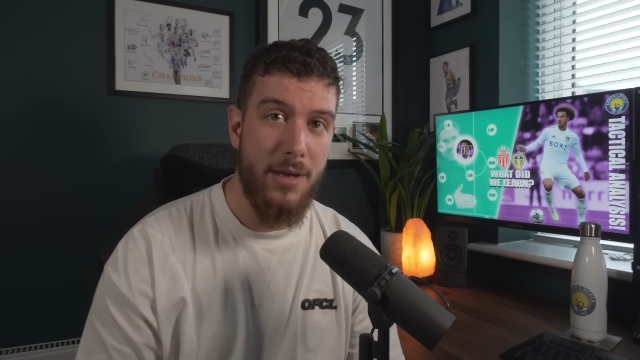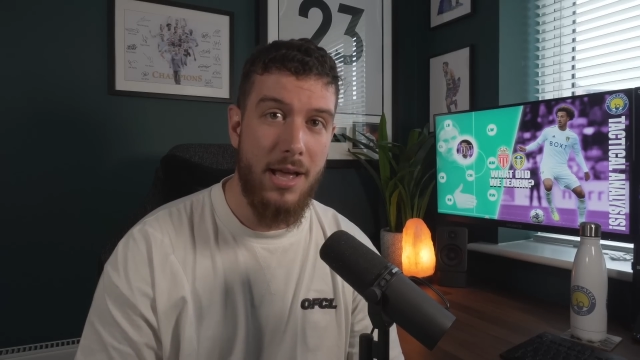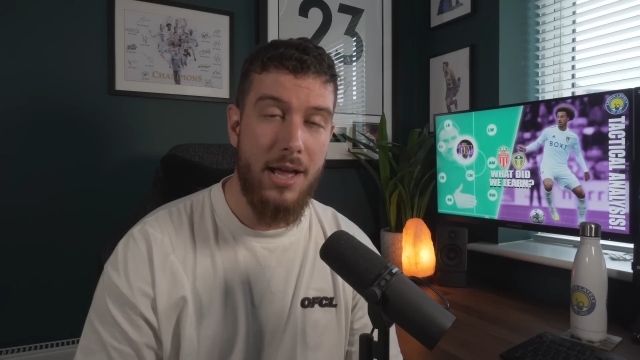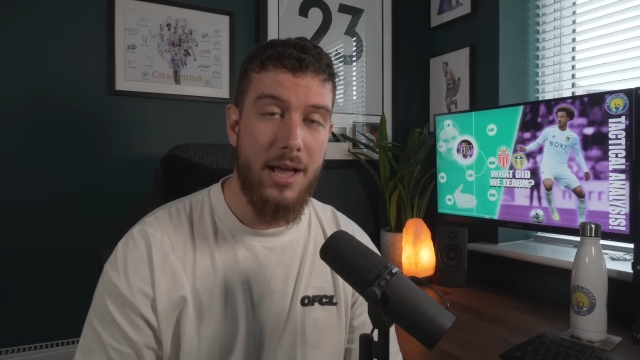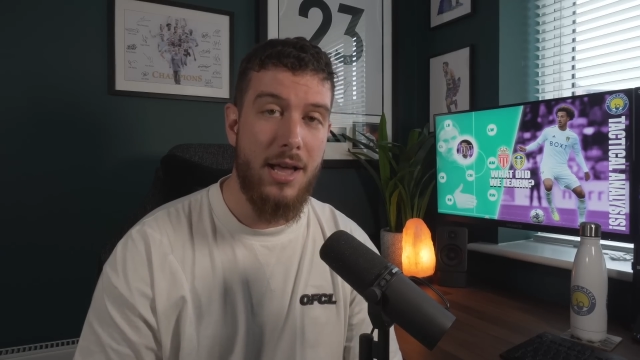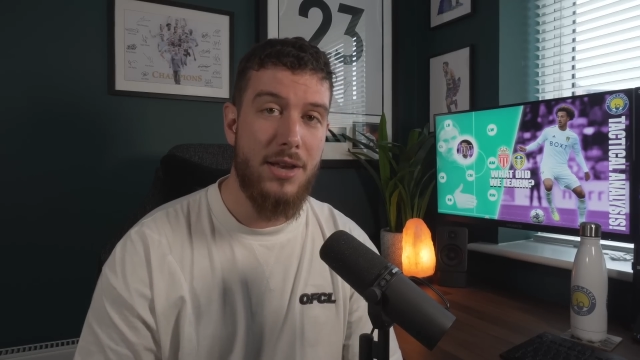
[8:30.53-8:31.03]

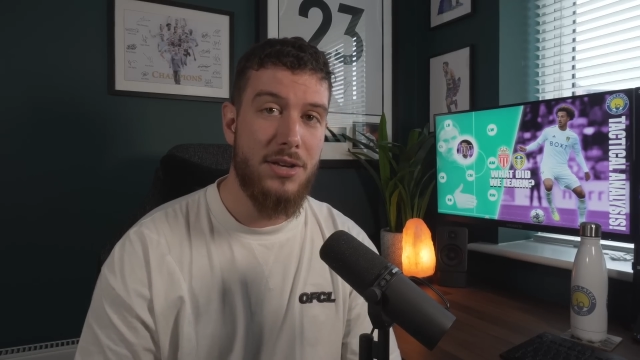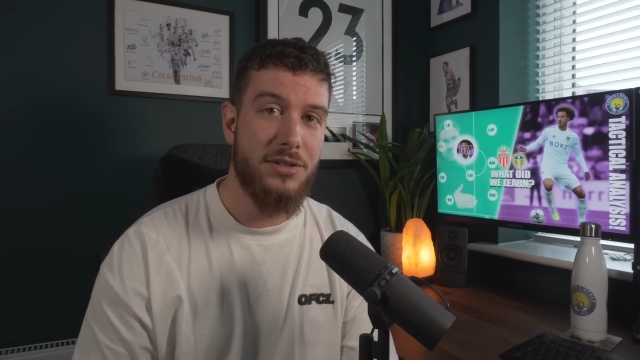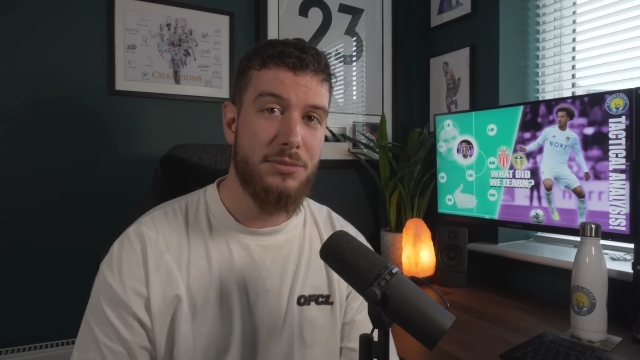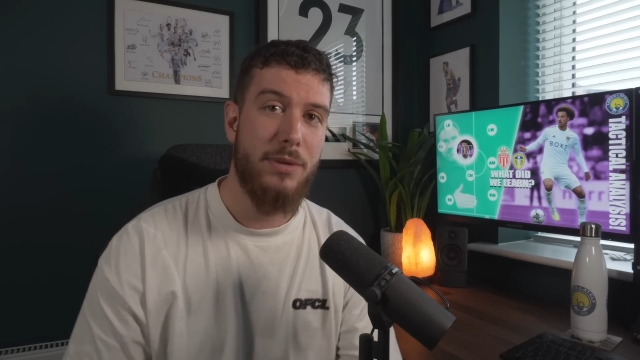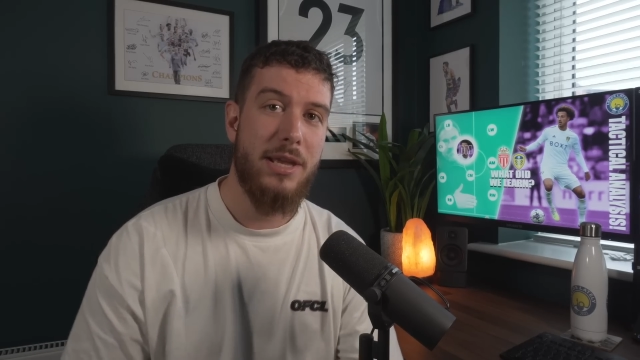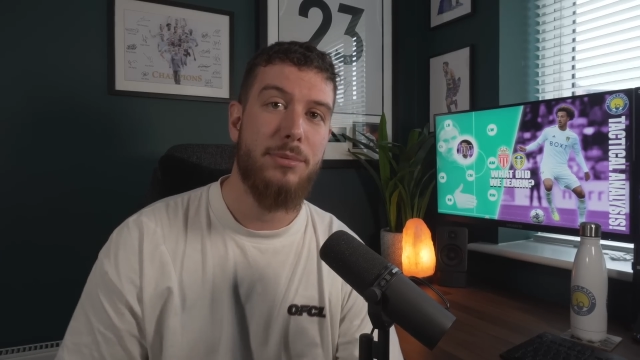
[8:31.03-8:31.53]
And
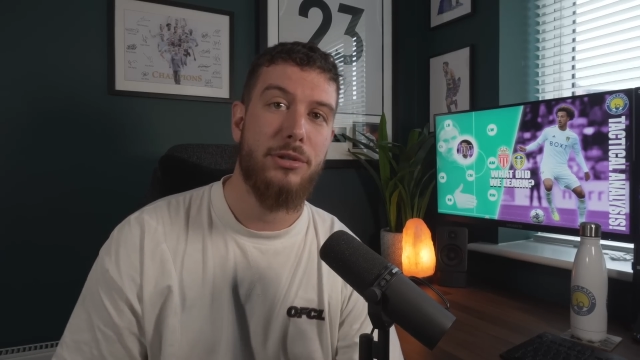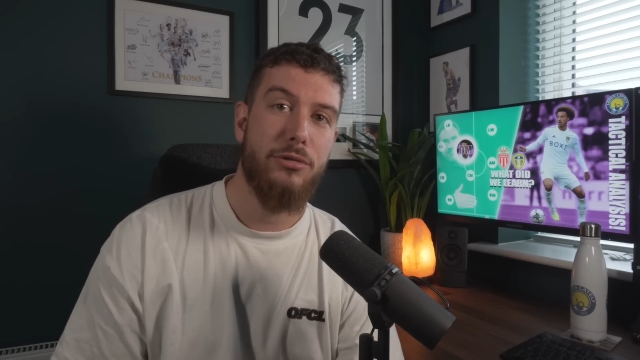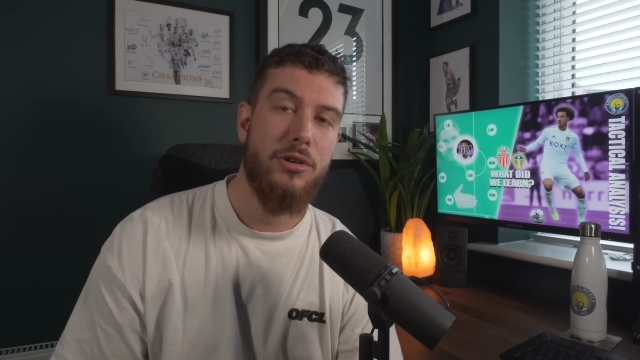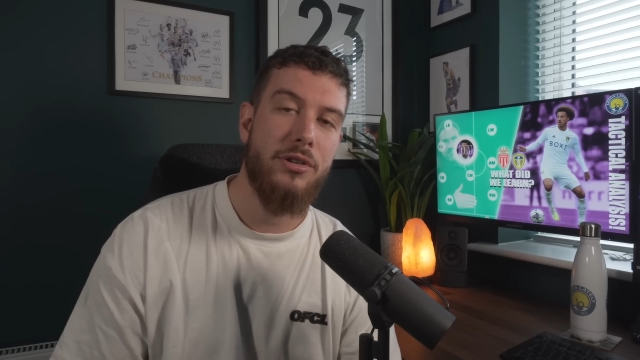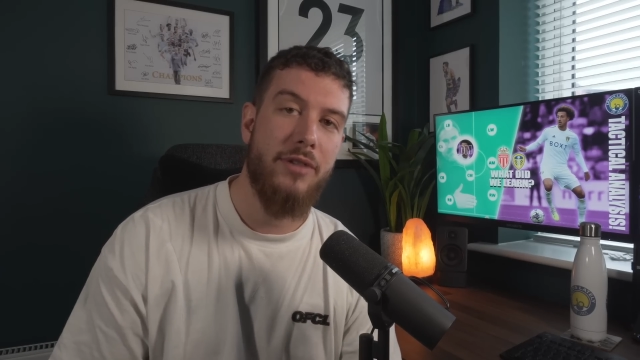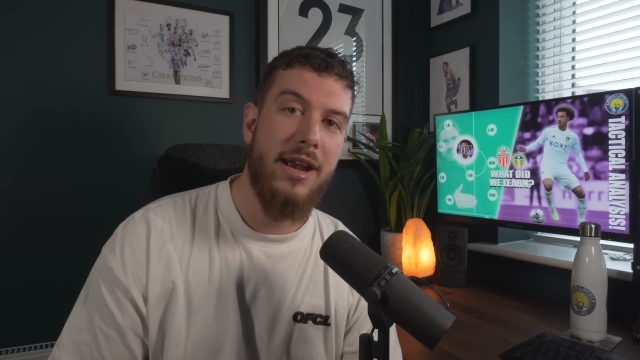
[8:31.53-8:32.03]
people are
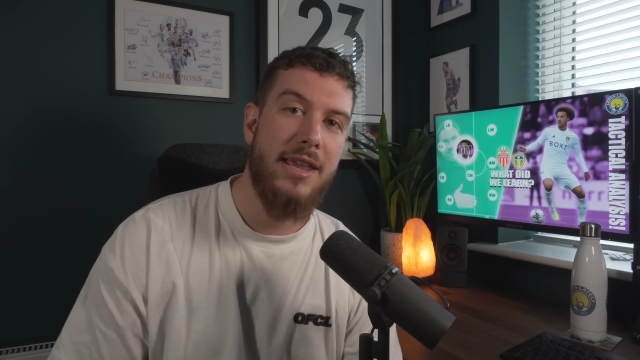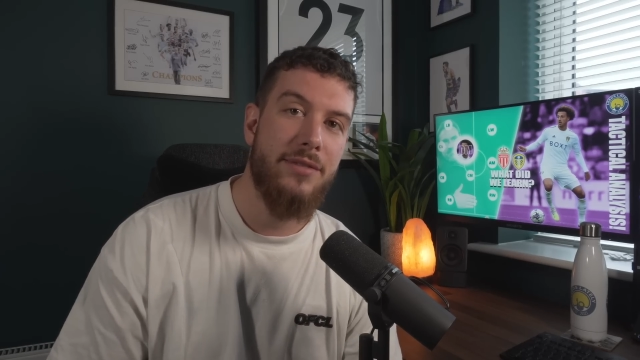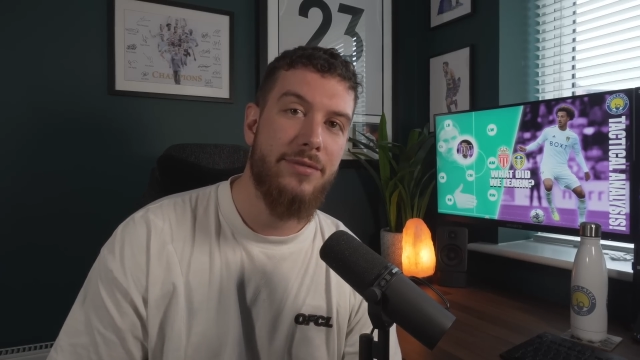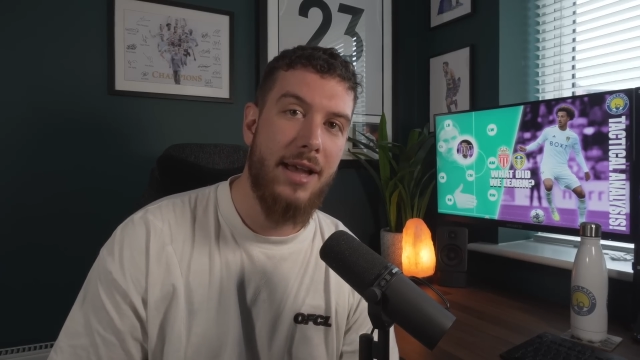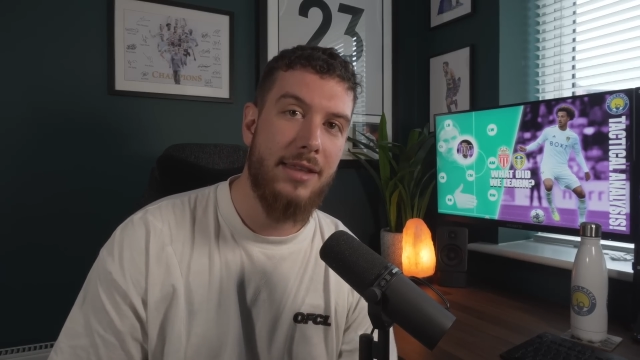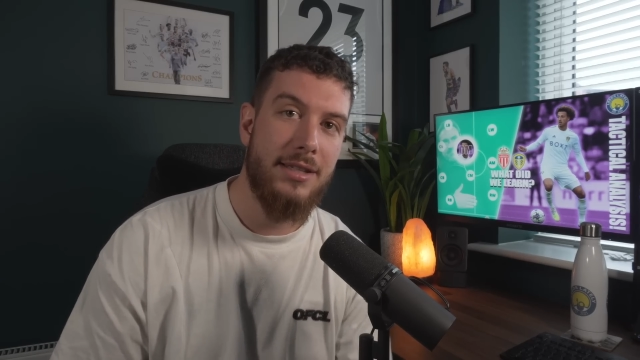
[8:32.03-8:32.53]
underrating the
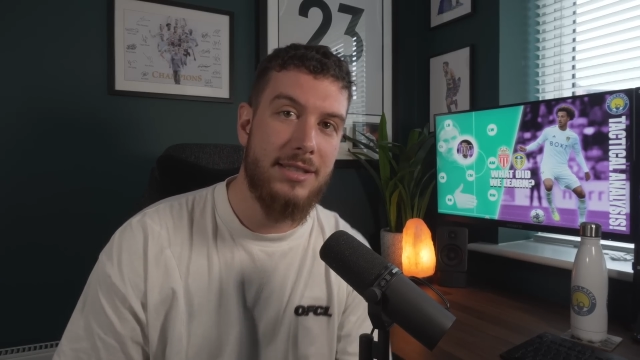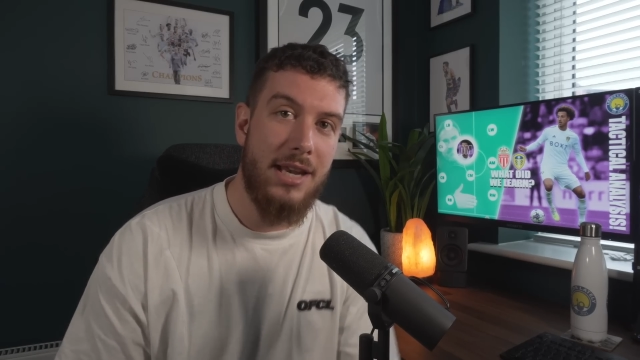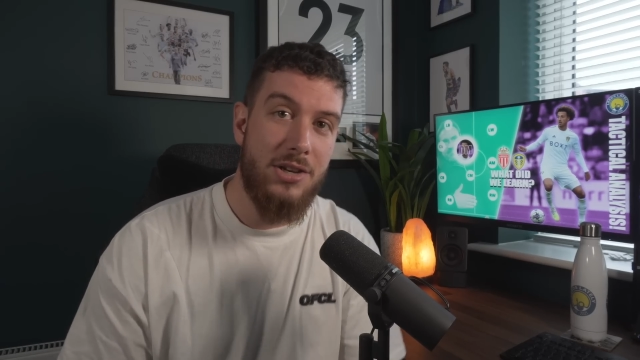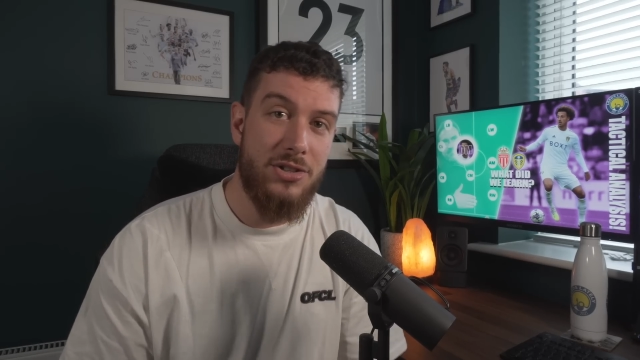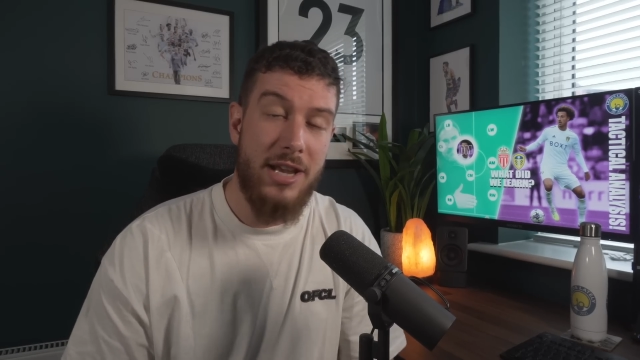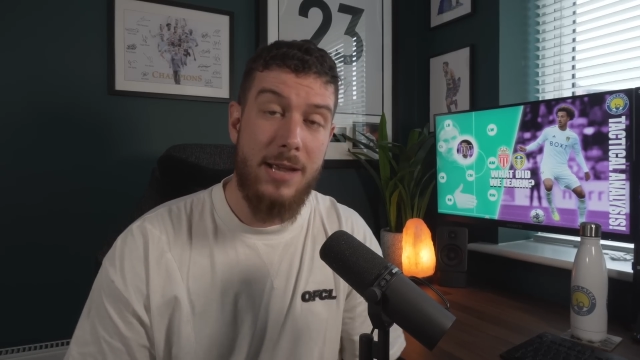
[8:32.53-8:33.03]
fact that
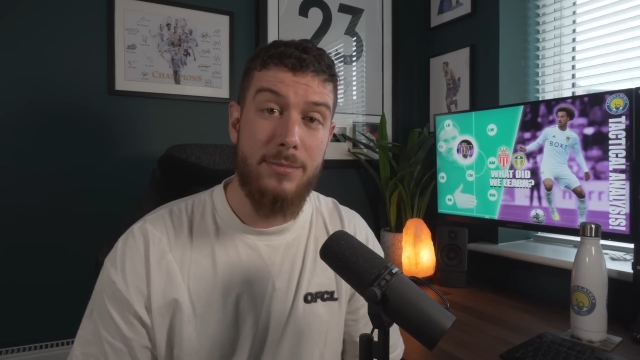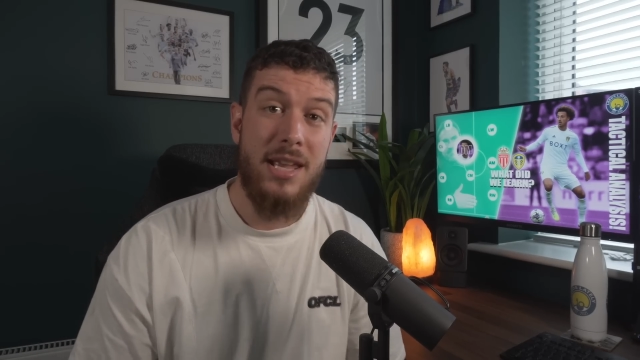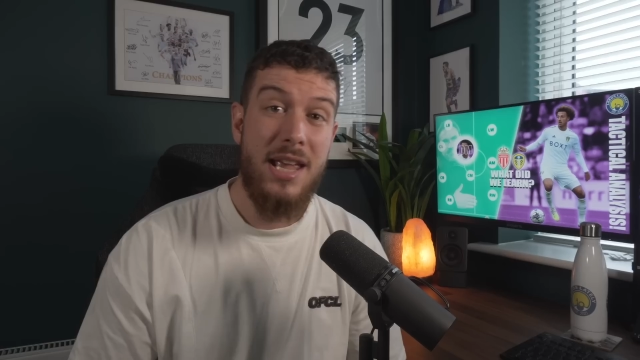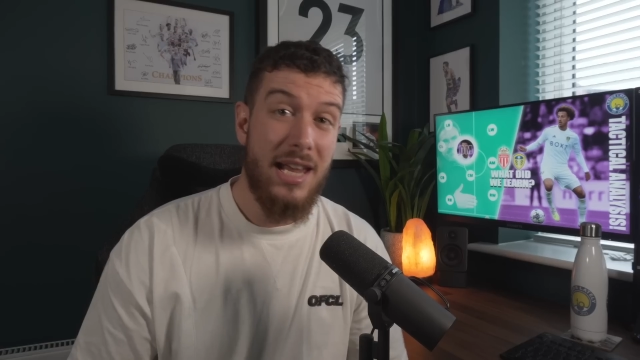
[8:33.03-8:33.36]
Dan James,